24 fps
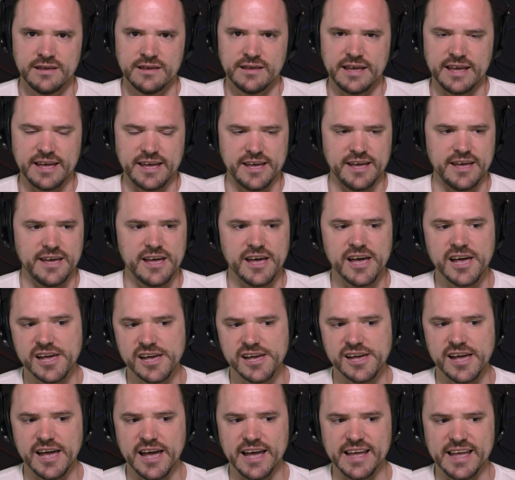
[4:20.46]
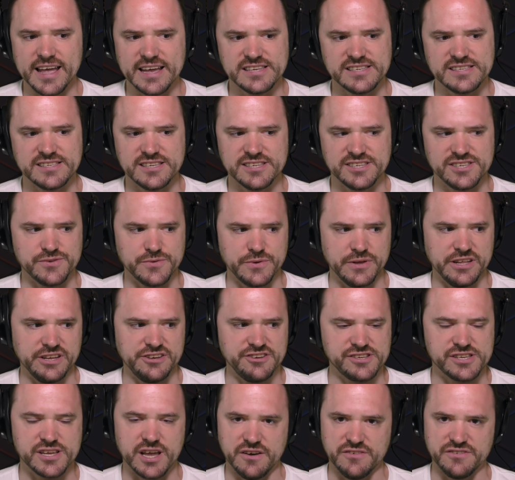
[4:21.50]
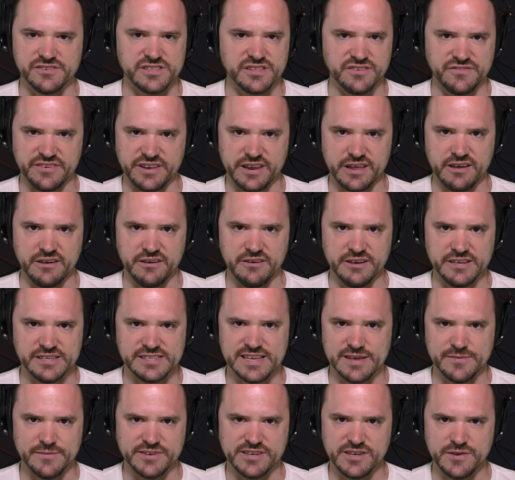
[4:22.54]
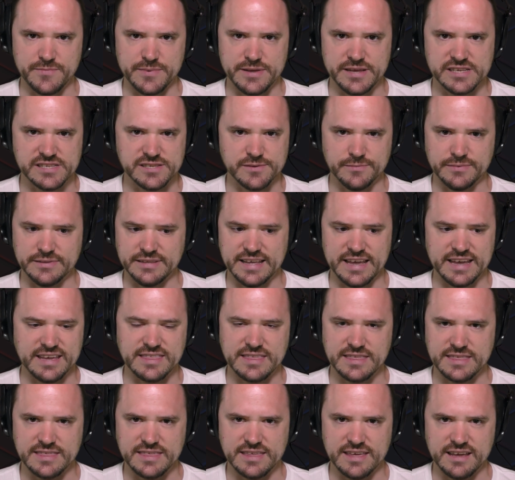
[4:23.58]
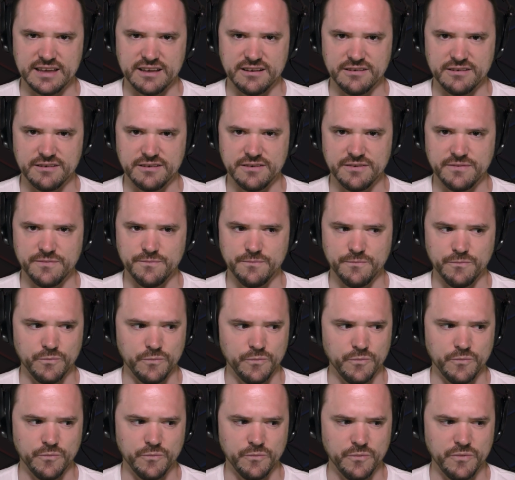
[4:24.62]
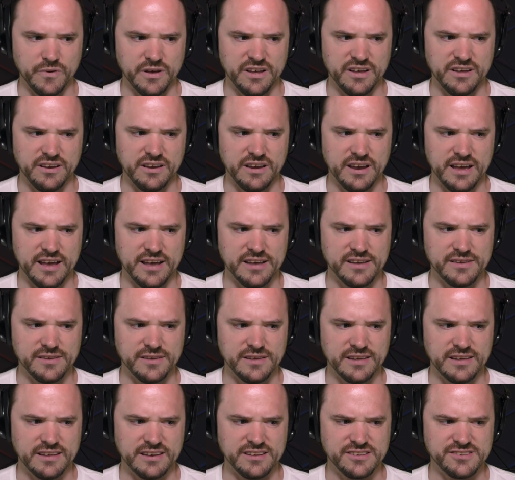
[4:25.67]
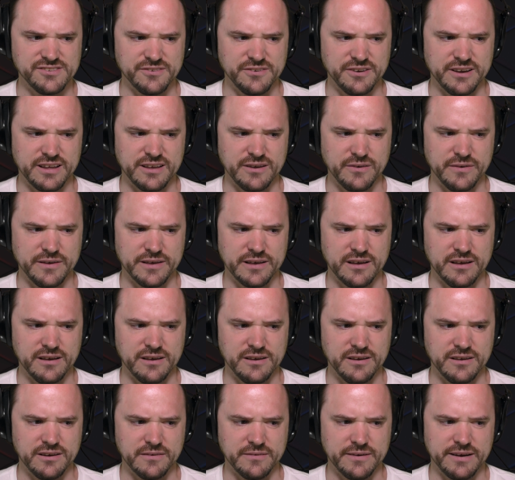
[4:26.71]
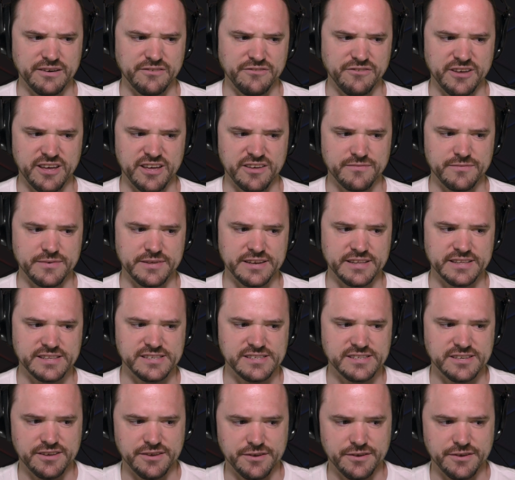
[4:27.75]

I guess this really just covers the video. It's not meant to be some lengthy thing or whatnot, and it's already going on around 5 minutes.